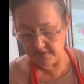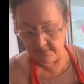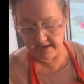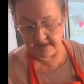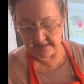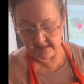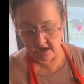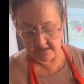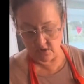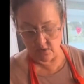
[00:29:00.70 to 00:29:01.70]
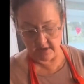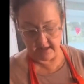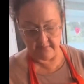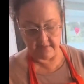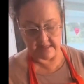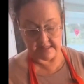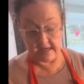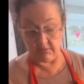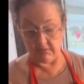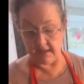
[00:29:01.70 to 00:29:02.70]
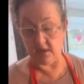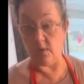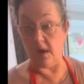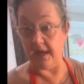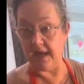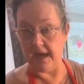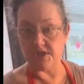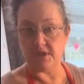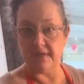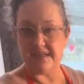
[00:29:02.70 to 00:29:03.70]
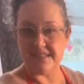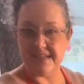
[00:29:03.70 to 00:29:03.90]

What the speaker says: a better size cookie. These are really quite large, and they